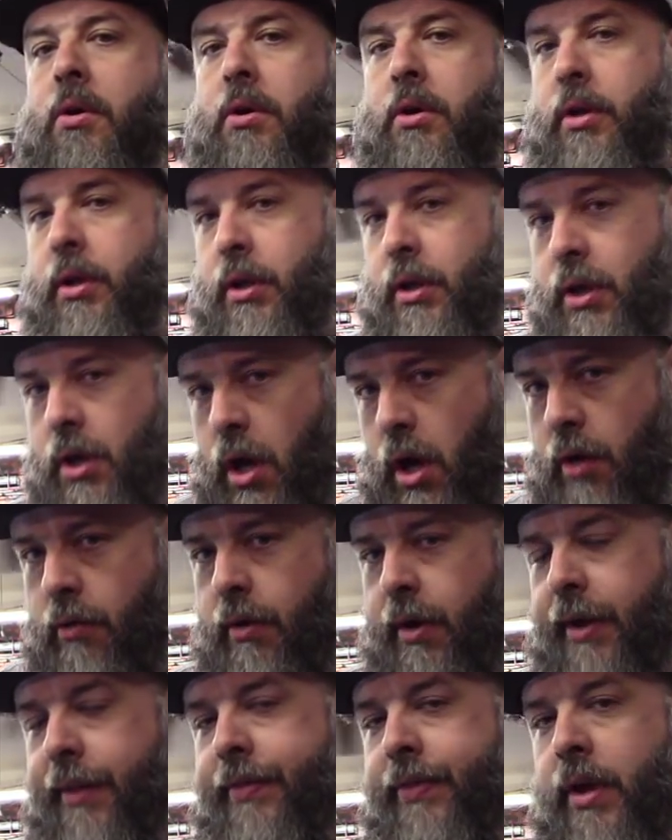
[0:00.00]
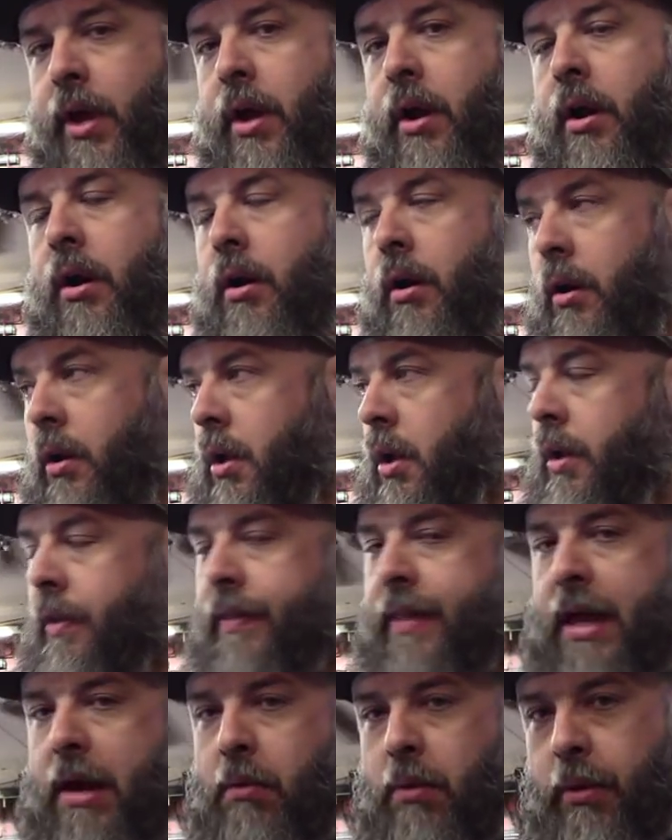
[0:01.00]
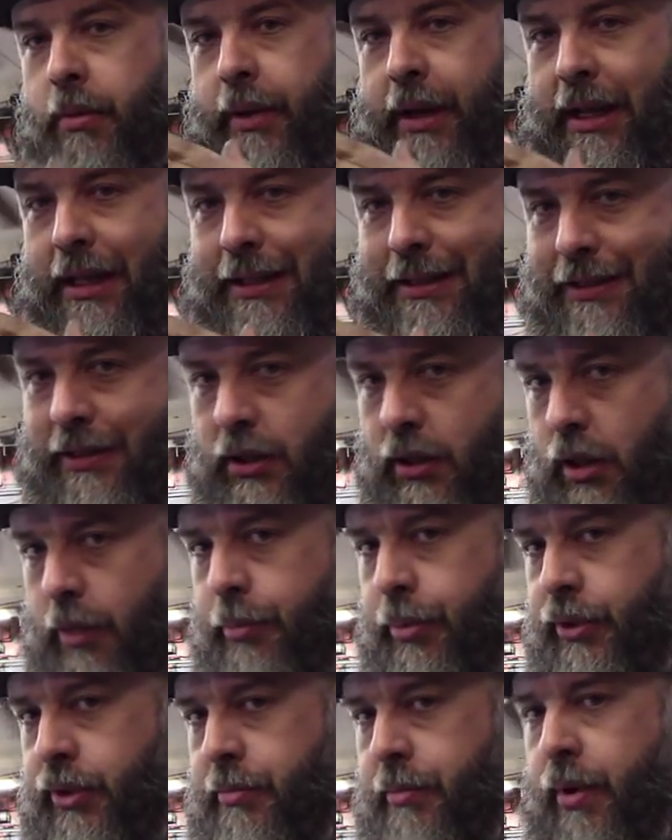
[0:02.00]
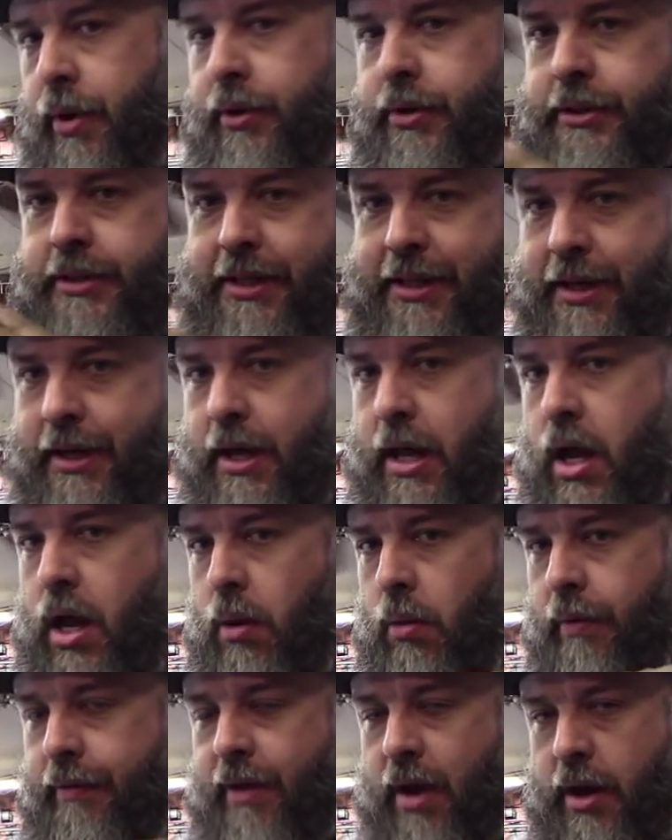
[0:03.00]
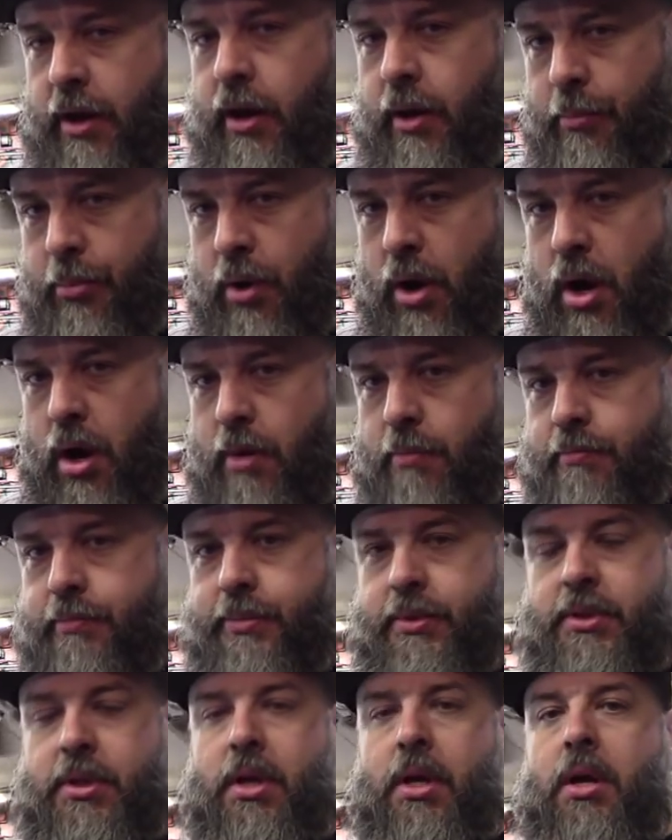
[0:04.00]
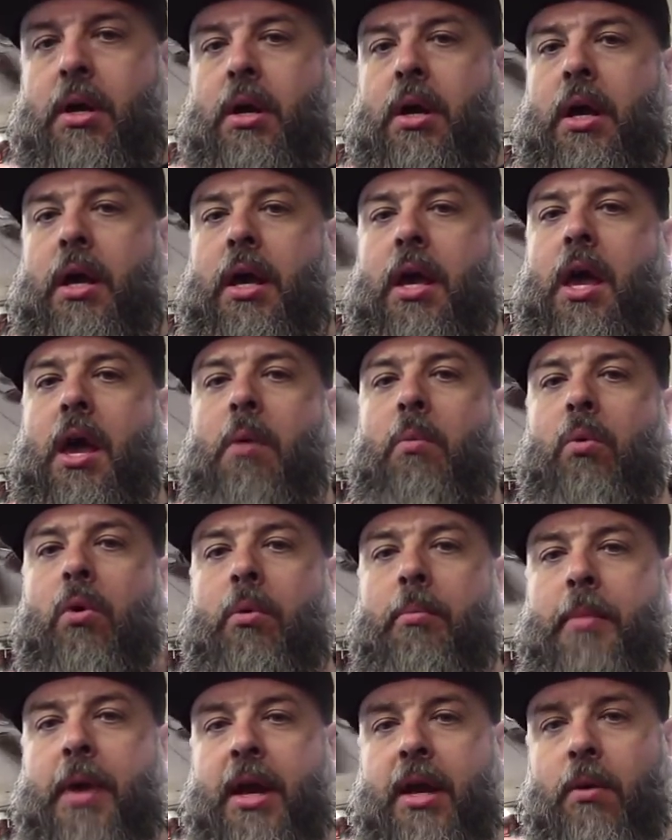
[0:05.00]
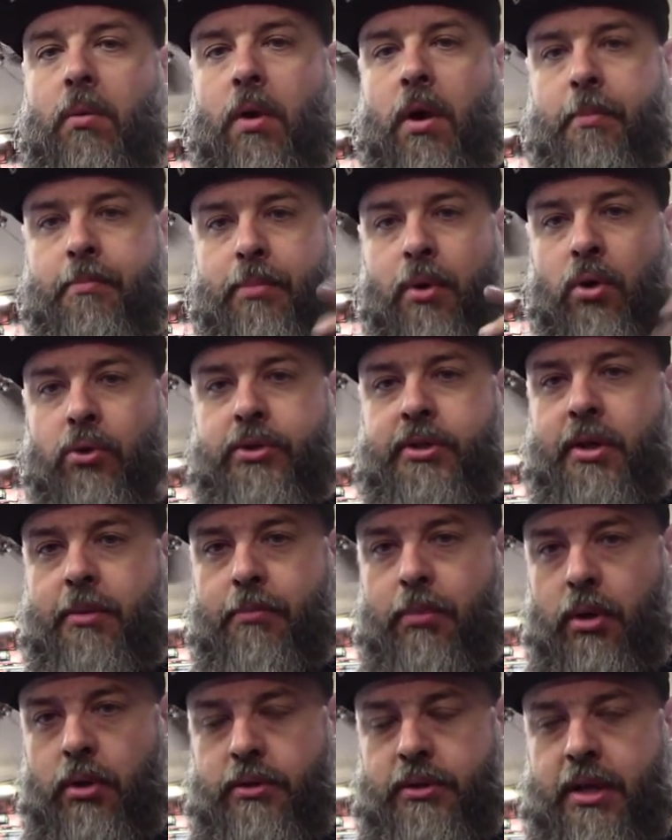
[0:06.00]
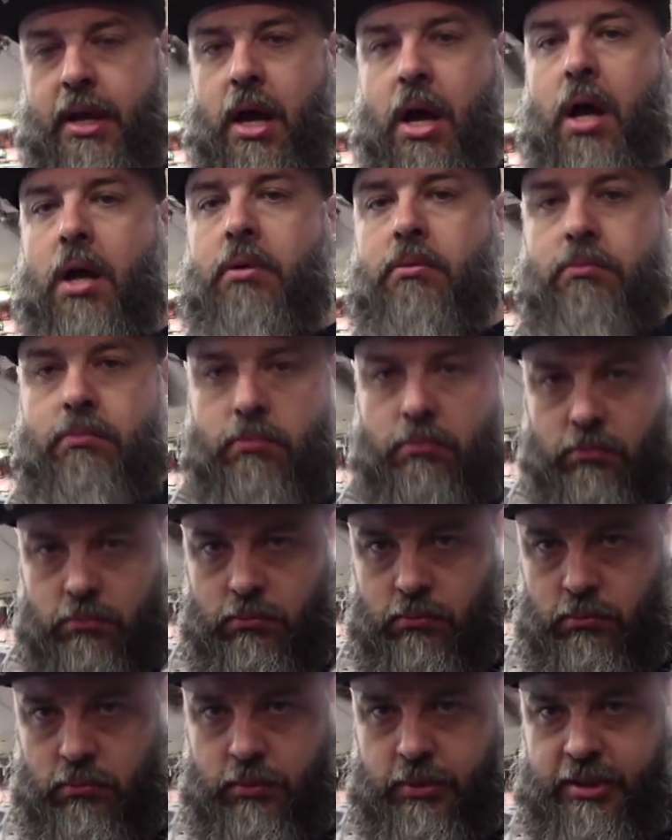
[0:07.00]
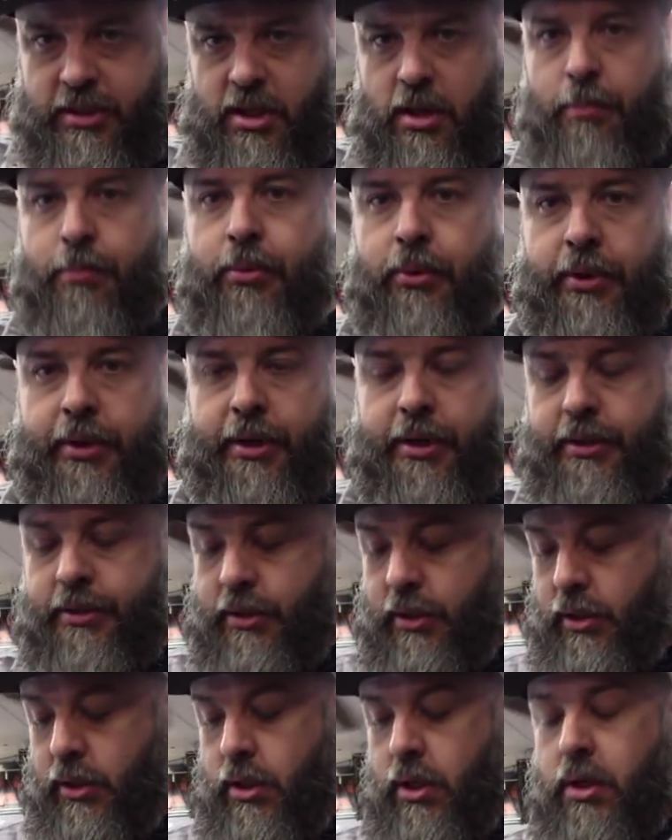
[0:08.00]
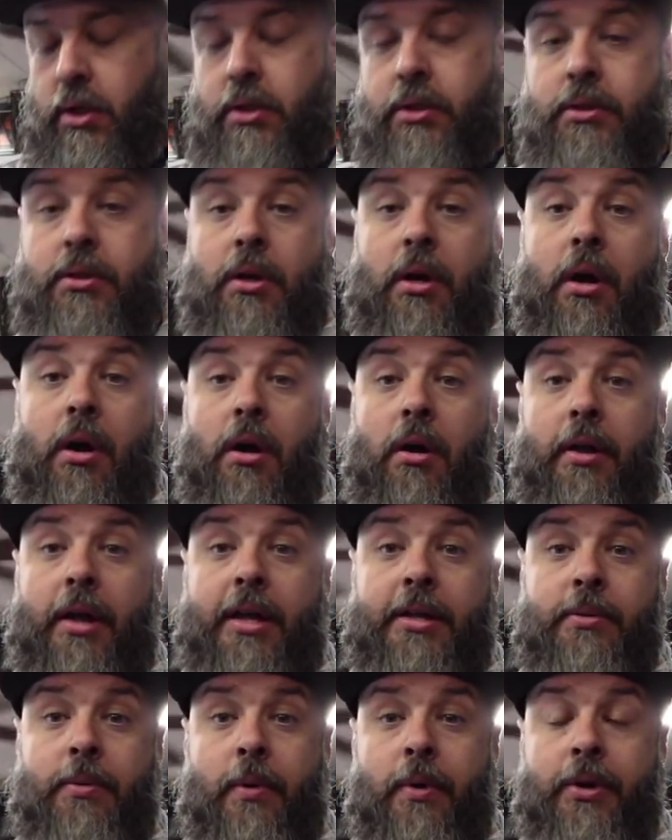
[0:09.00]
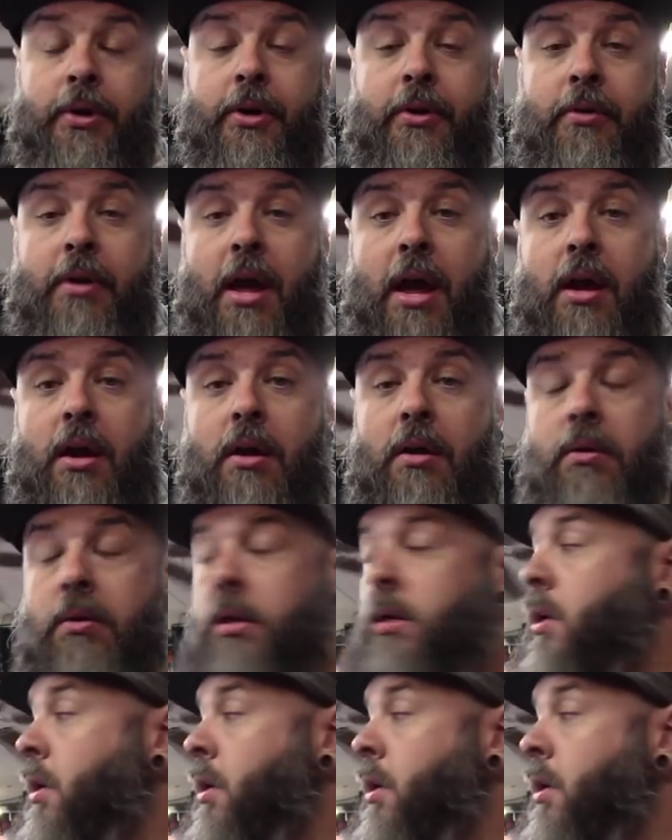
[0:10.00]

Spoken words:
And cut right there. That way we can clearly put the motors in and out without any problems, and we'll make it where it bolts in, bolts out, simple and easy. So that's what we're going to do now.